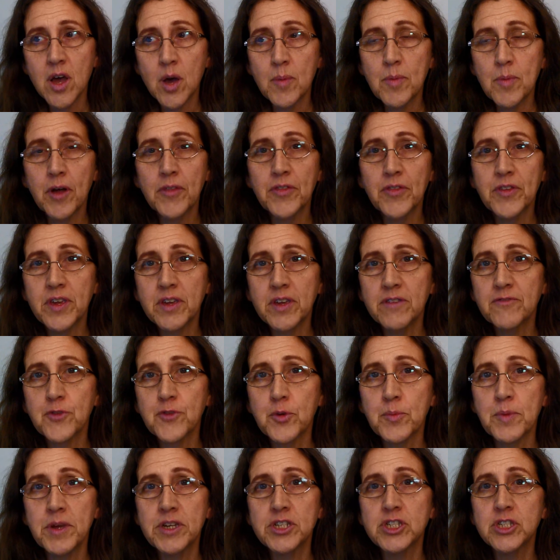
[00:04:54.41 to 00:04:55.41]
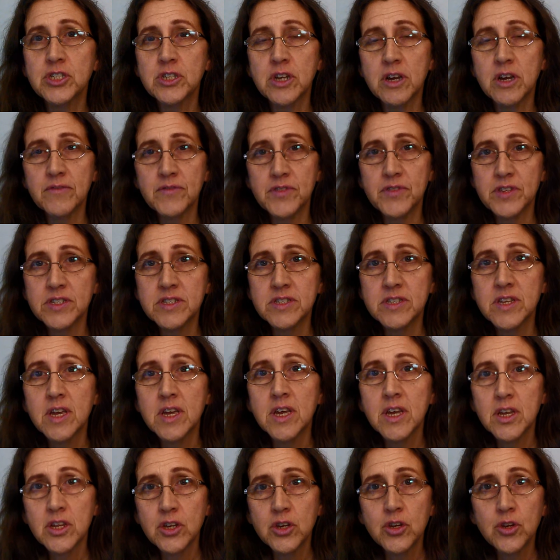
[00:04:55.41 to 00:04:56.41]
about the information of this
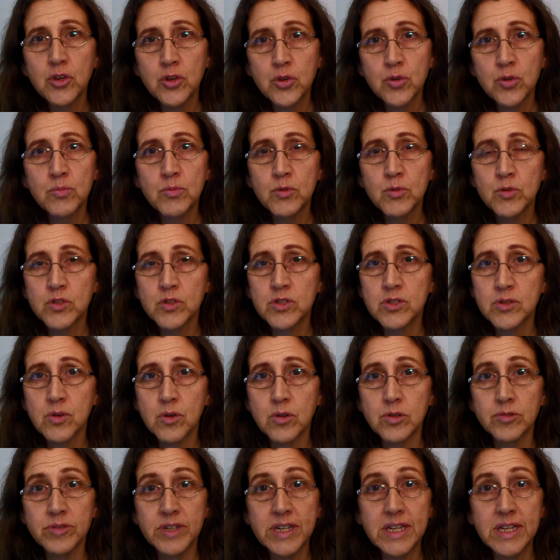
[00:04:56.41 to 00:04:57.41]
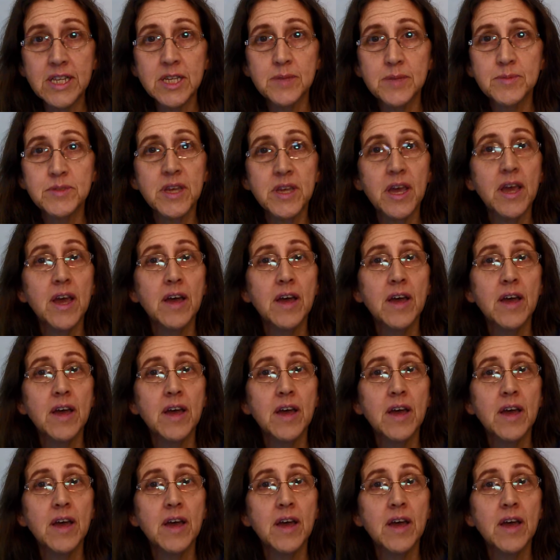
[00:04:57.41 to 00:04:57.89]
new moon solar eclipse.